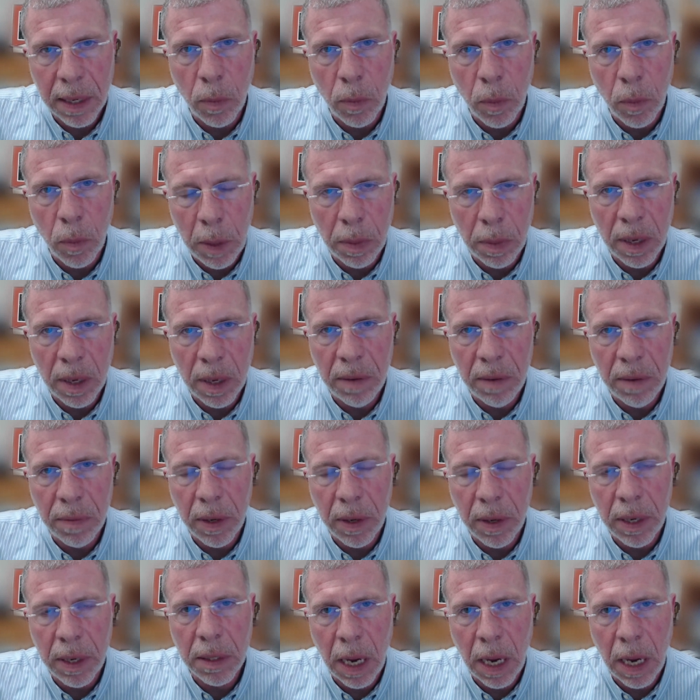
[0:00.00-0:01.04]
we believe there
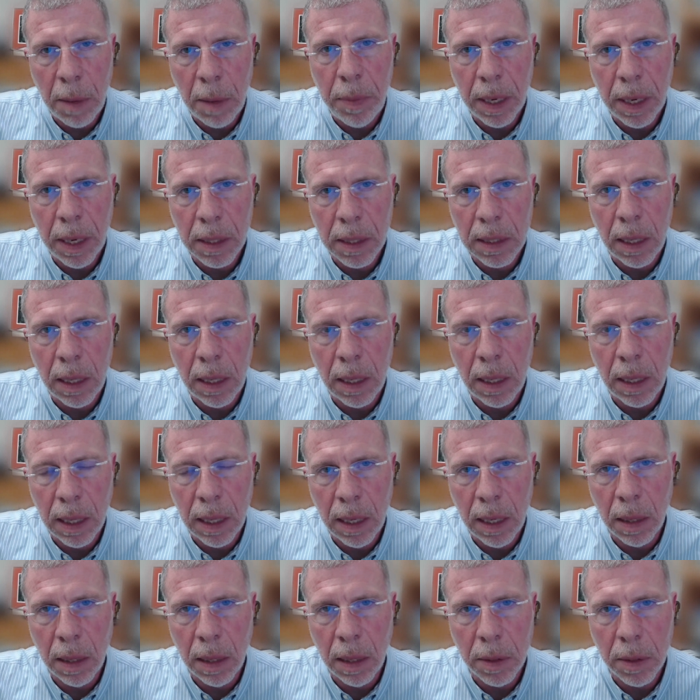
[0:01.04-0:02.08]
is a BSL in
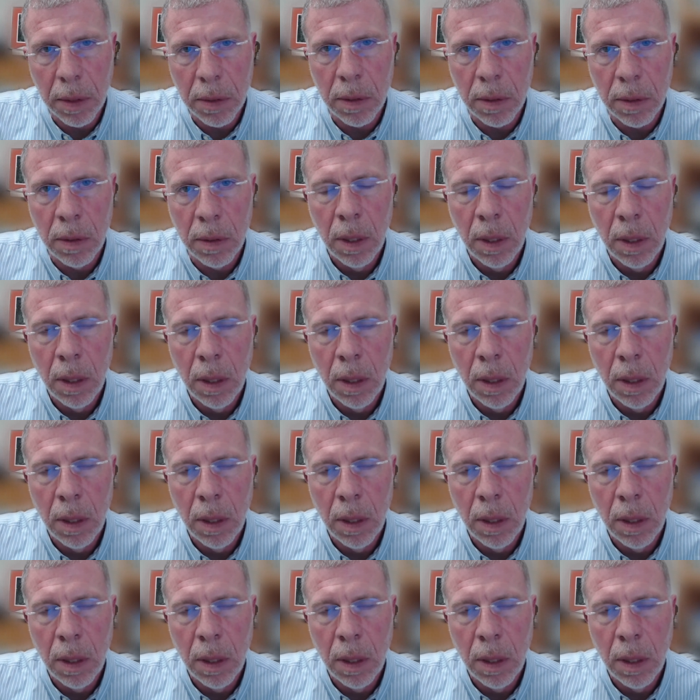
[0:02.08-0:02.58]
the parcel,